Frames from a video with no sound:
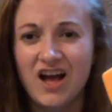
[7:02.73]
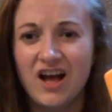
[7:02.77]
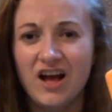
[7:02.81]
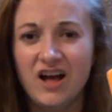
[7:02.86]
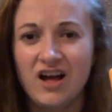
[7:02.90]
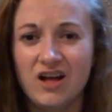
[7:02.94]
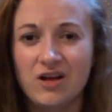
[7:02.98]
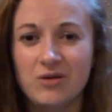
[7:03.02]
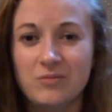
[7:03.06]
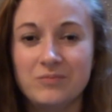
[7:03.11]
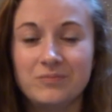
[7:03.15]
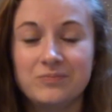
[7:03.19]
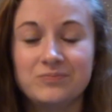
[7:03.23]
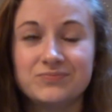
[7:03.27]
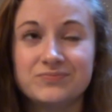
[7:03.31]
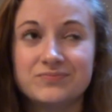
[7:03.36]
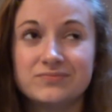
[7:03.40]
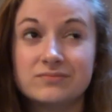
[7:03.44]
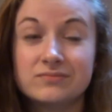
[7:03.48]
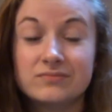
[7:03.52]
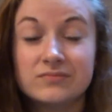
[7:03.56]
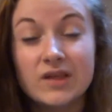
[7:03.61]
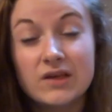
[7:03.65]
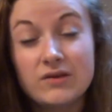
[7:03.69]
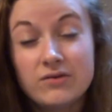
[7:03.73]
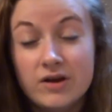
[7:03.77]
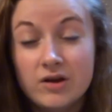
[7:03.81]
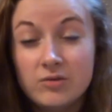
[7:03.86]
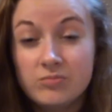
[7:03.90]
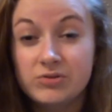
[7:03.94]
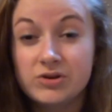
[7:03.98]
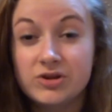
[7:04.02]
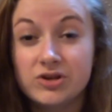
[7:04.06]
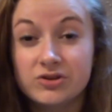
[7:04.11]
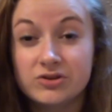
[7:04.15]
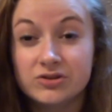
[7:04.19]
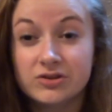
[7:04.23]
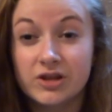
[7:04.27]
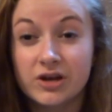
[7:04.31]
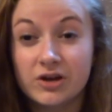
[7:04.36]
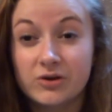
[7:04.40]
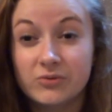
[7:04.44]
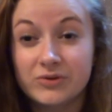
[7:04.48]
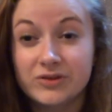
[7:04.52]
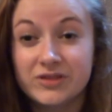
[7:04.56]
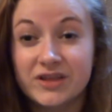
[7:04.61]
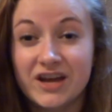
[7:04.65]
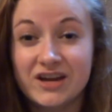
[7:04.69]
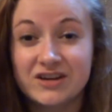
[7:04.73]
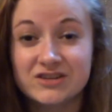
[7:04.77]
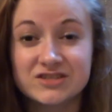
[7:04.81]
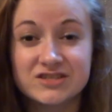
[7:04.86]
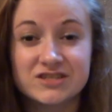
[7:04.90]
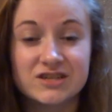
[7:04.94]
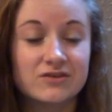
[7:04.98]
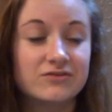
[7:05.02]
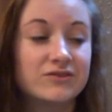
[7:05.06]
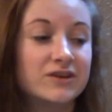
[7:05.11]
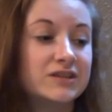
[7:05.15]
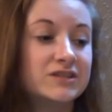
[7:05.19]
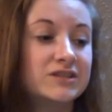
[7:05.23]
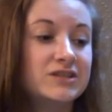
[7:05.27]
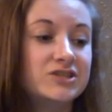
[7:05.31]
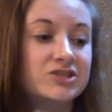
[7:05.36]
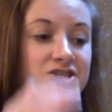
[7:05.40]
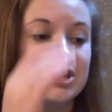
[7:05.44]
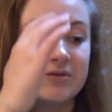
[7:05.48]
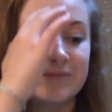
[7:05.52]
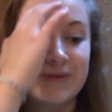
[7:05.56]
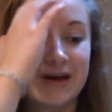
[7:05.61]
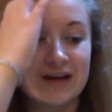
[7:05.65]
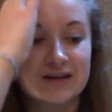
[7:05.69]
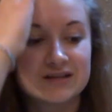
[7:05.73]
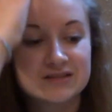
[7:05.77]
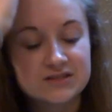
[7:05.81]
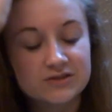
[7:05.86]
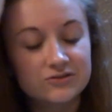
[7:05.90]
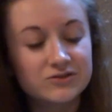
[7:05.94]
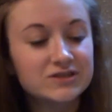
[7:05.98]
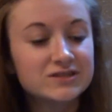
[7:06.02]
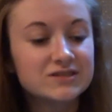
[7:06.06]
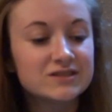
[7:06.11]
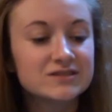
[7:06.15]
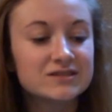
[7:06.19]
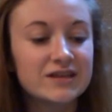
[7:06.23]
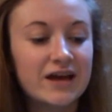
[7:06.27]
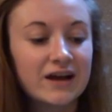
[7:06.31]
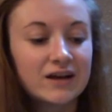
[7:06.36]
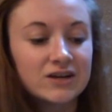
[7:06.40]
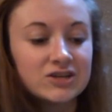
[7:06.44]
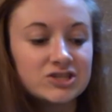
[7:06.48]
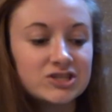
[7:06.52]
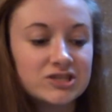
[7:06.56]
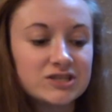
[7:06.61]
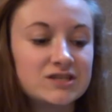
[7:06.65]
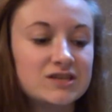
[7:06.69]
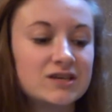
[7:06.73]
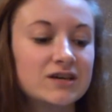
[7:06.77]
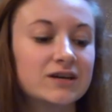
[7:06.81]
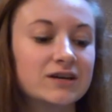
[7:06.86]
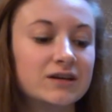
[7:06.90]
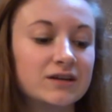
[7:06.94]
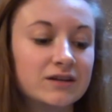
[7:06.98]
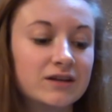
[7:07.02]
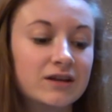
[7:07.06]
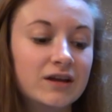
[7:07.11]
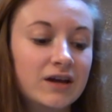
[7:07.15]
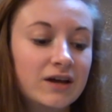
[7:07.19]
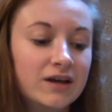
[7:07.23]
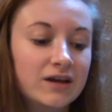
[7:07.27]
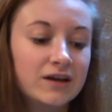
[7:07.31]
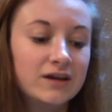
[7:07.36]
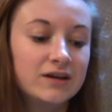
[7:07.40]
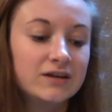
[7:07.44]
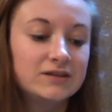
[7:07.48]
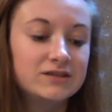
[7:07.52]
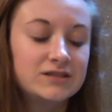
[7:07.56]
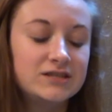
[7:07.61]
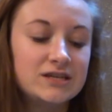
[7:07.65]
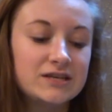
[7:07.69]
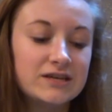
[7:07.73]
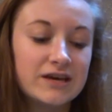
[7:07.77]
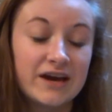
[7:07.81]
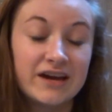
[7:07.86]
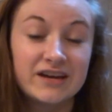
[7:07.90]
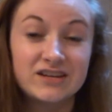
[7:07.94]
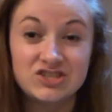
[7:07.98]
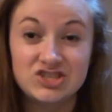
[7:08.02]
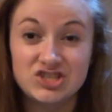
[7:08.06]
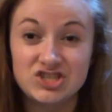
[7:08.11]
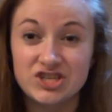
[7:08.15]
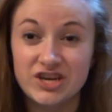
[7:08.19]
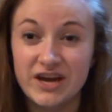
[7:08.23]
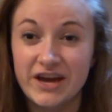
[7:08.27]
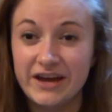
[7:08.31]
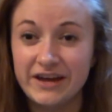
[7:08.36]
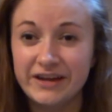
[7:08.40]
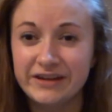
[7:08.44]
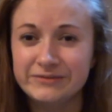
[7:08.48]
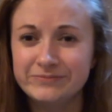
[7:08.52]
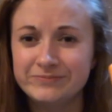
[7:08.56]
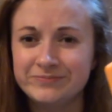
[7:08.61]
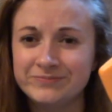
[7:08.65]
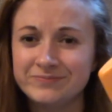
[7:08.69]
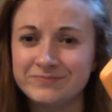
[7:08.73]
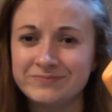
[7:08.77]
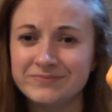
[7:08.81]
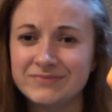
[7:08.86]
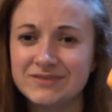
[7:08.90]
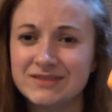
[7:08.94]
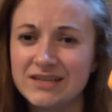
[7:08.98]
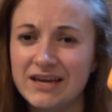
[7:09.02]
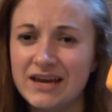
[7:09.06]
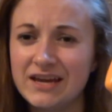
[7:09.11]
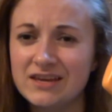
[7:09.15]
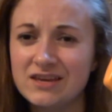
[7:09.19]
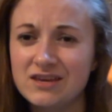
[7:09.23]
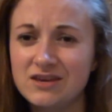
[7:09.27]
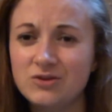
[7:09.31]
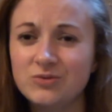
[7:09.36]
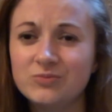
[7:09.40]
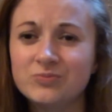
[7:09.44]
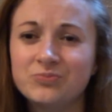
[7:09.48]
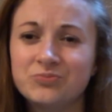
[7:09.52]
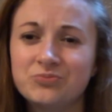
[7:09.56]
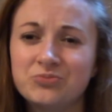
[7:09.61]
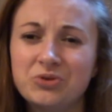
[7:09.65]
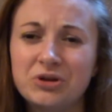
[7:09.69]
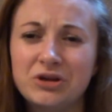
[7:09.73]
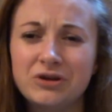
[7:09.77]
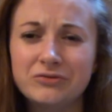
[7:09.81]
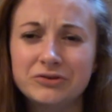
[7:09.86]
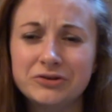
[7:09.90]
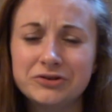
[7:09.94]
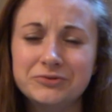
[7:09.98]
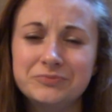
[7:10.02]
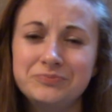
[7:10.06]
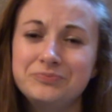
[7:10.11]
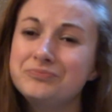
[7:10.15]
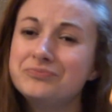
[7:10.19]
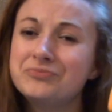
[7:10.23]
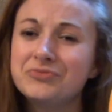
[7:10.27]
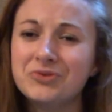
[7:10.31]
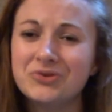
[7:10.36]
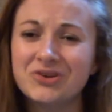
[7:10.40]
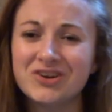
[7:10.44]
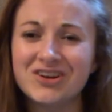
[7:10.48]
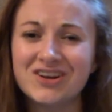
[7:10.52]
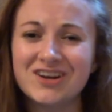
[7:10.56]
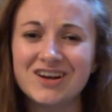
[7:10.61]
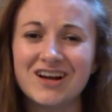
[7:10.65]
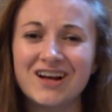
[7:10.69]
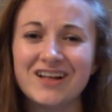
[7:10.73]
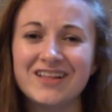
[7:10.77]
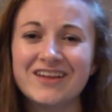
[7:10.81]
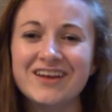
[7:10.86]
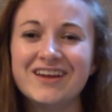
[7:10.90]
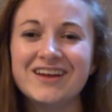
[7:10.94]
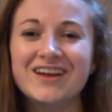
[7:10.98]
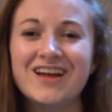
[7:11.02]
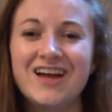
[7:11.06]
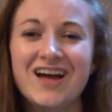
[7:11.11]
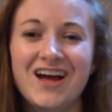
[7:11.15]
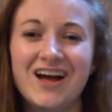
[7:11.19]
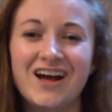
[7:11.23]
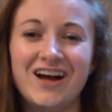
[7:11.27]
Um, I've had pretty good luck with hair stuff at TJ Maxx, so this is actually a TIGI, Tiggy, whatever you want to call it.